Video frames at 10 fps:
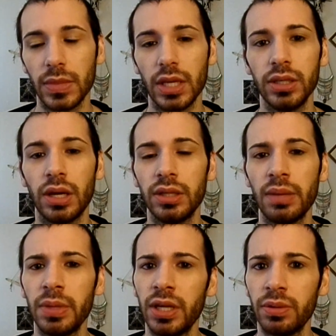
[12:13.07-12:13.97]
y'all let
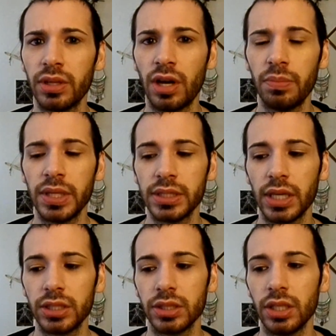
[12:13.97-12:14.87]
me know in the comment
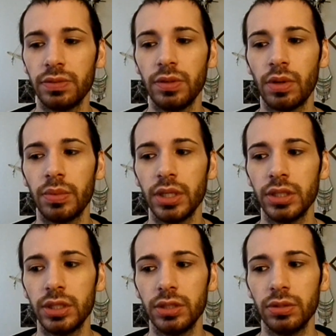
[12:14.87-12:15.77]
section if you want me to
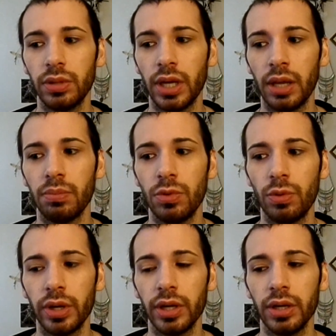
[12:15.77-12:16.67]
do a
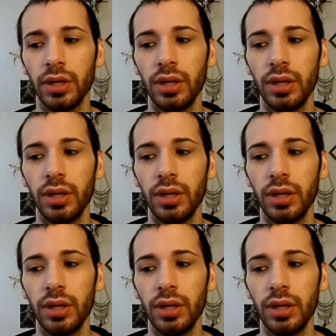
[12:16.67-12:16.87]
more